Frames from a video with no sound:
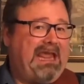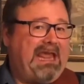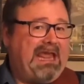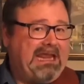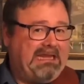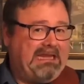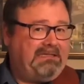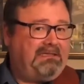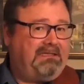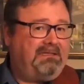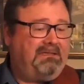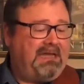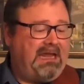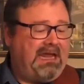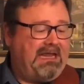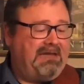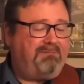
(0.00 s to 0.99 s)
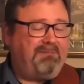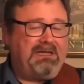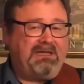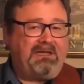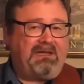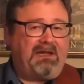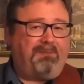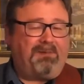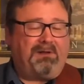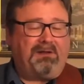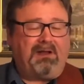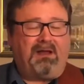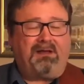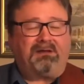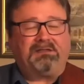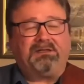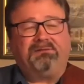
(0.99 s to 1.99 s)
8. 8 meaning up an
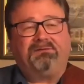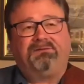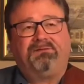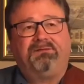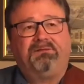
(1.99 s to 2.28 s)
octave.